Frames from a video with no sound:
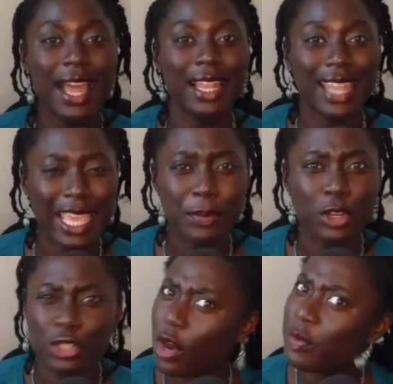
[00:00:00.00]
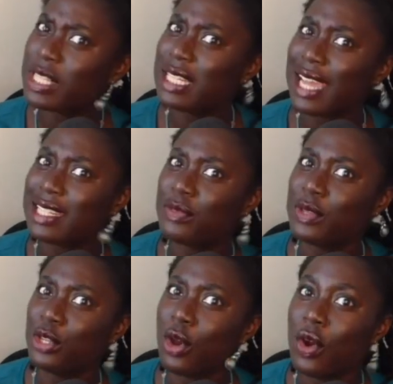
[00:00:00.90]
like because you obviously like this
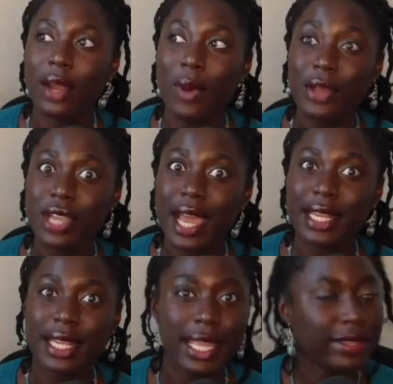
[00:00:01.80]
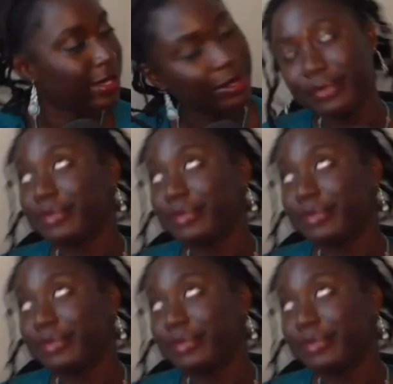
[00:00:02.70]
video. While you're at it, hit the